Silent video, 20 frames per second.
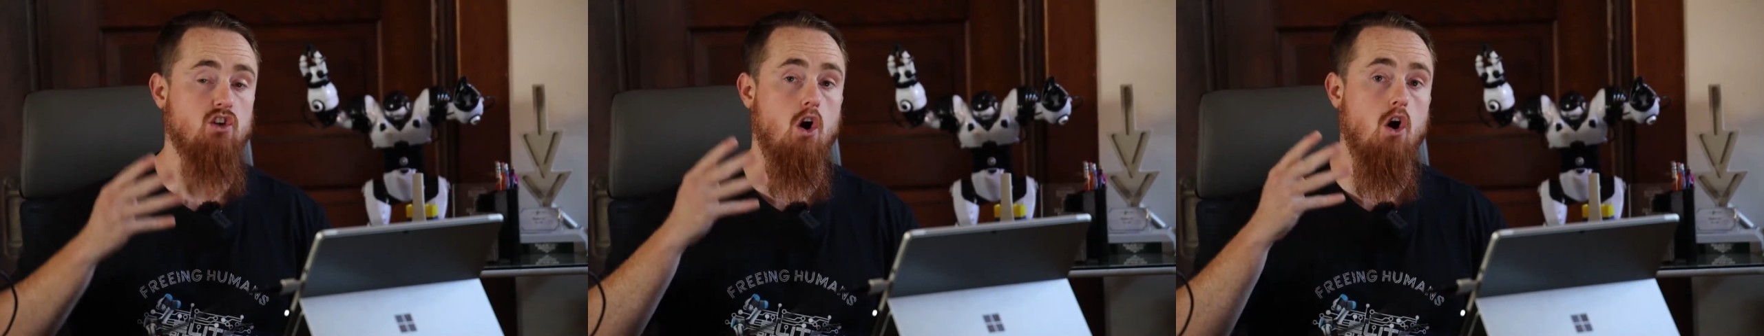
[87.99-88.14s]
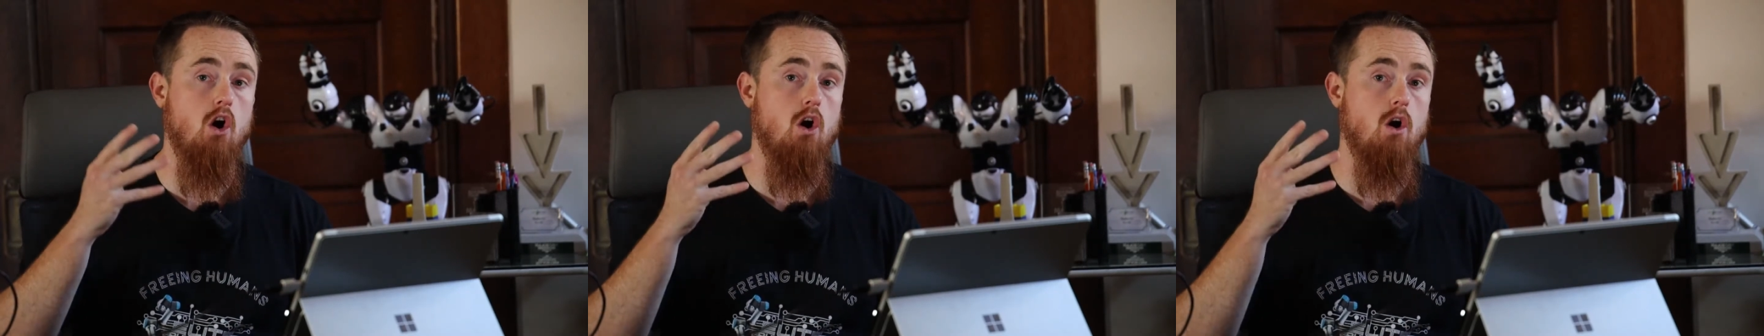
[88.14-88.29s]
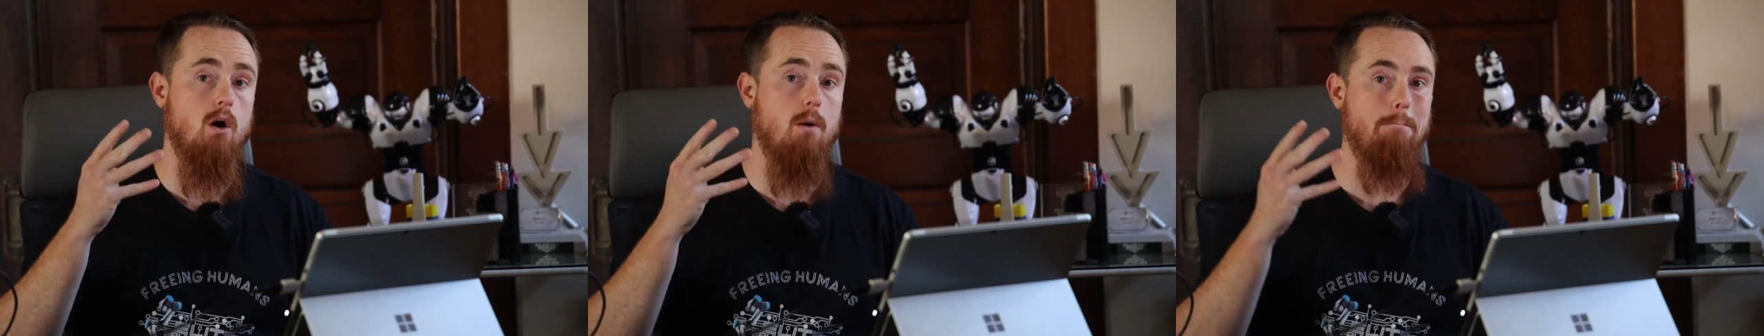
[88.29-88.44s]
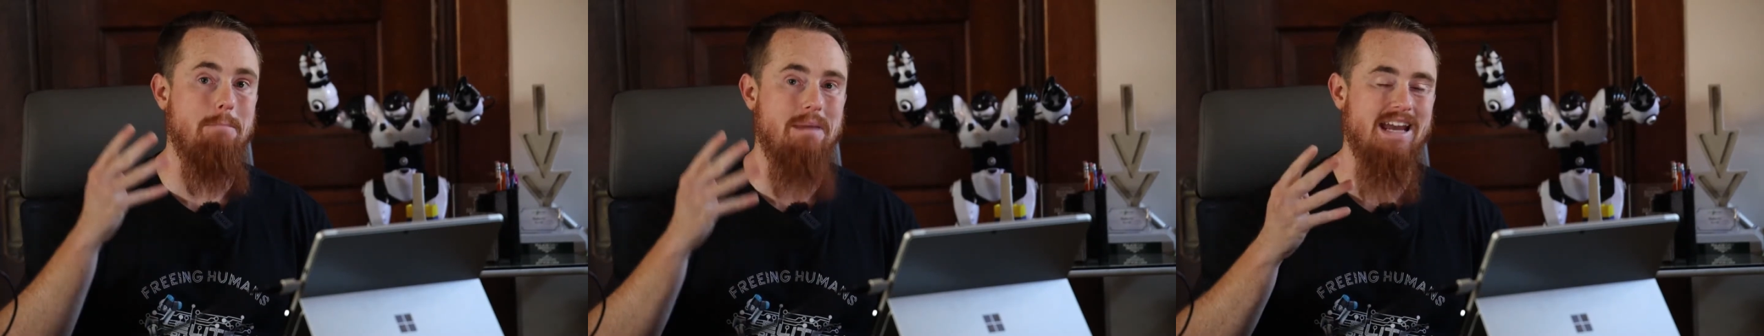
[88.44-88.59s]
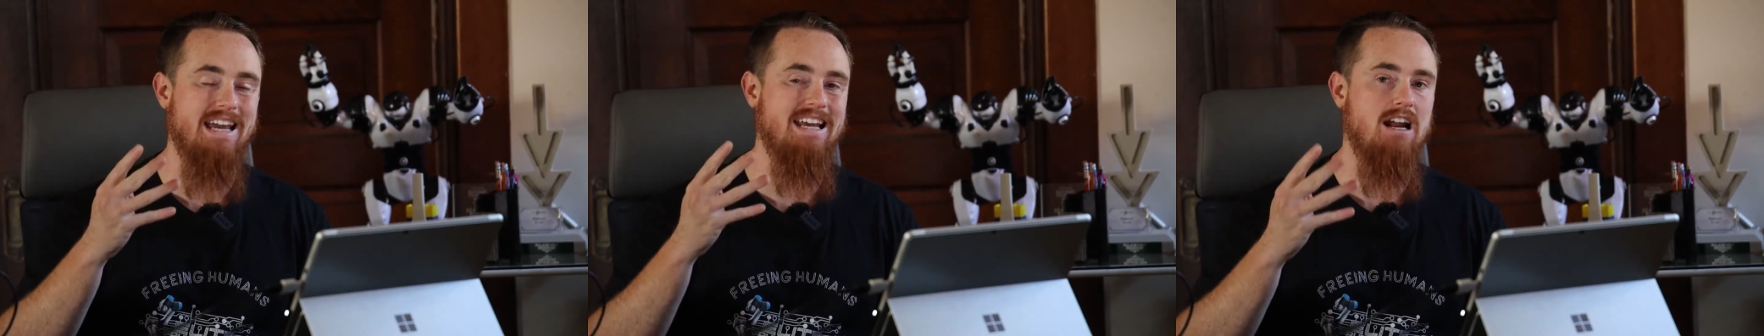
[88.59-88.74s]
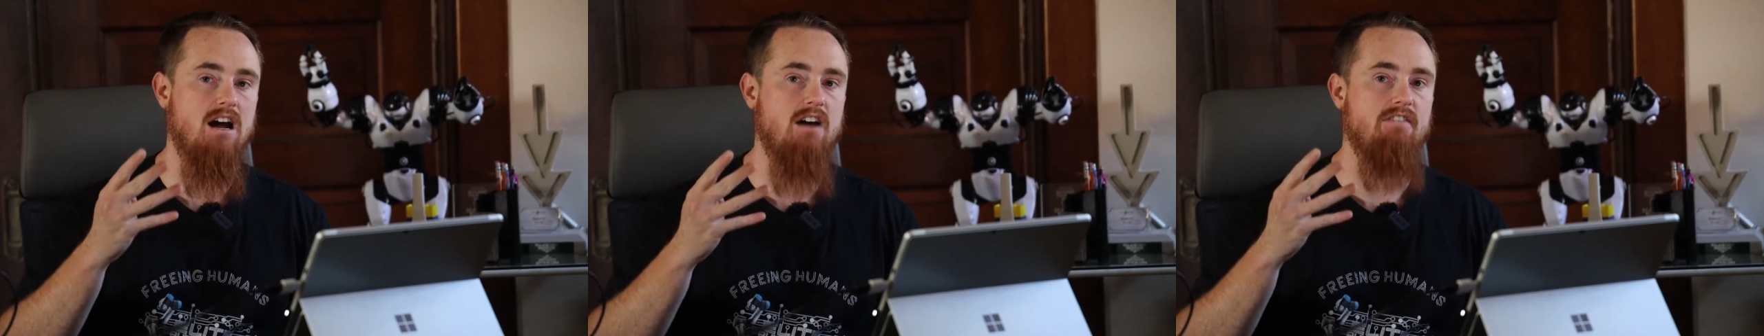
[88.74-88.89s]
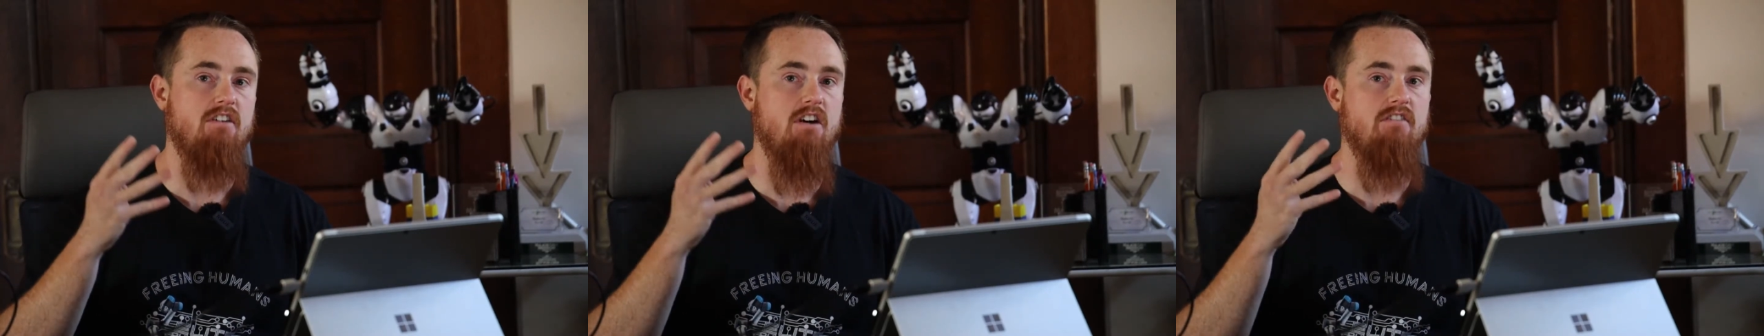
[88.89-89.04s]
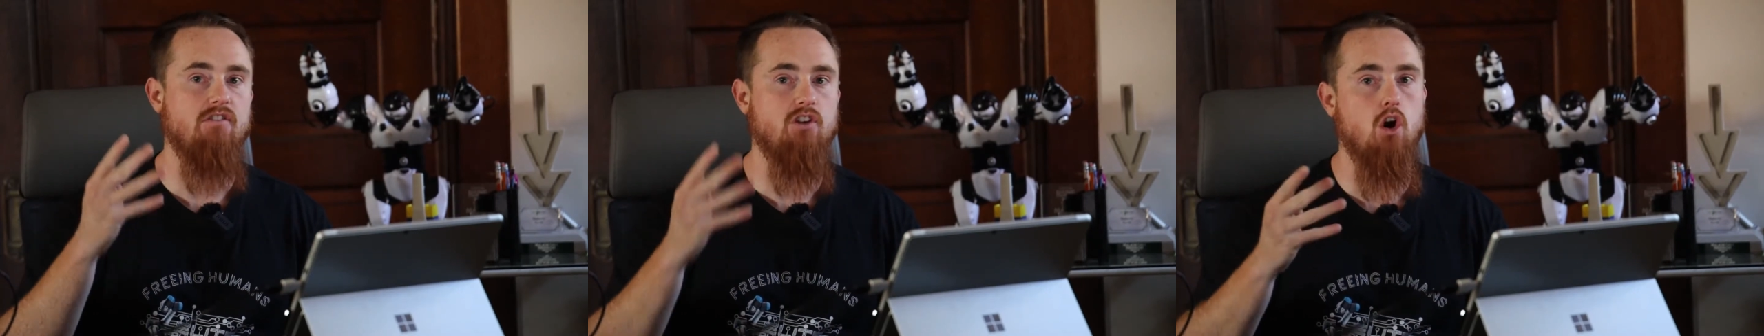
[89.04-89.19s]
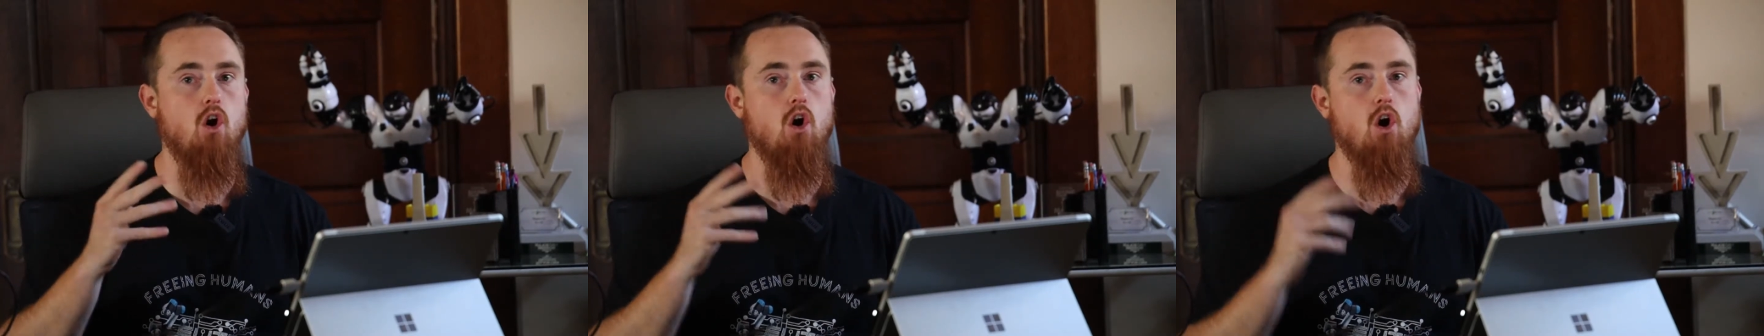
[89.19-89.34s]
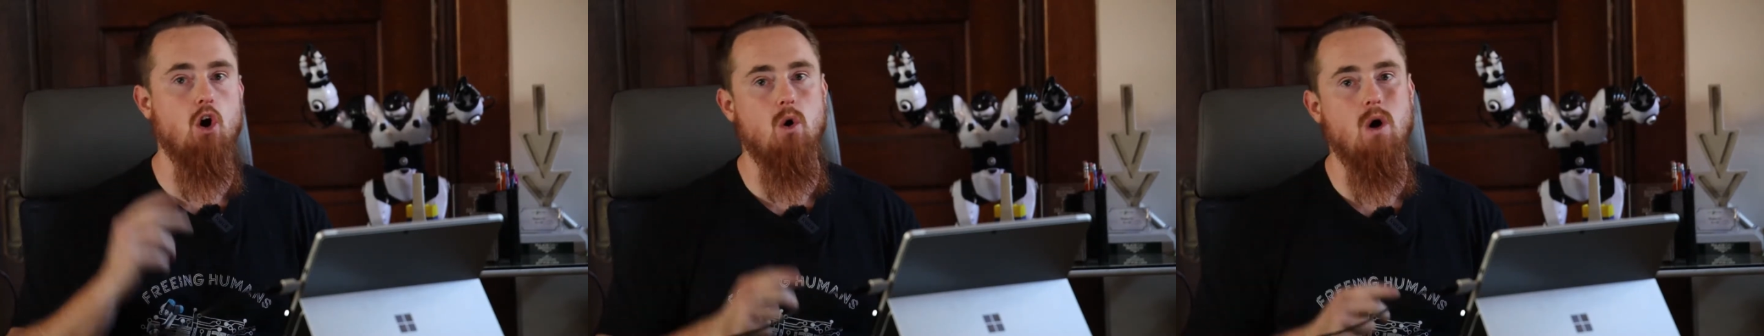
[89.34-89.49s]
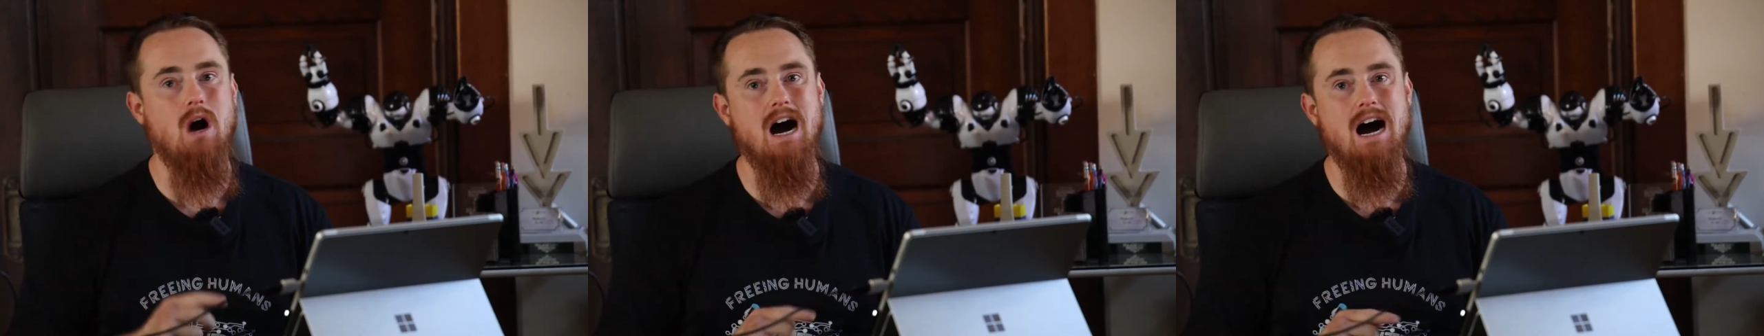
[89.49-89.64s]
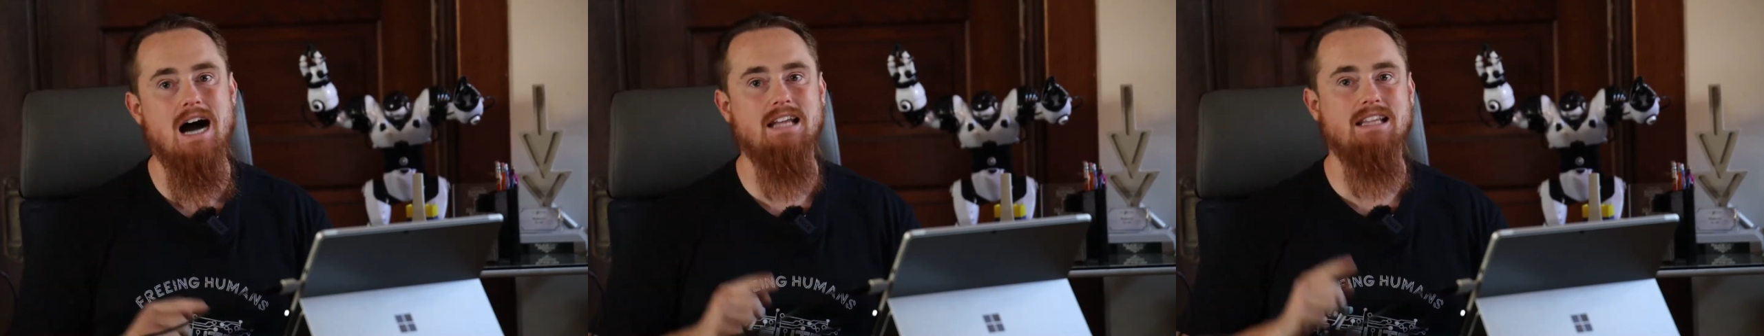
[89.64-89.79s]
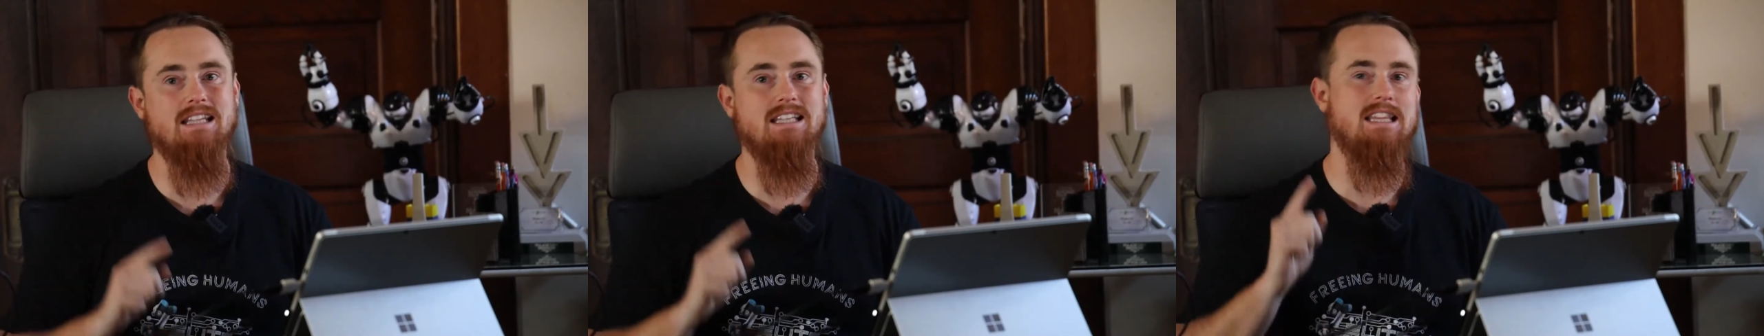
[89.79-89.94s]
are big enough of an ROI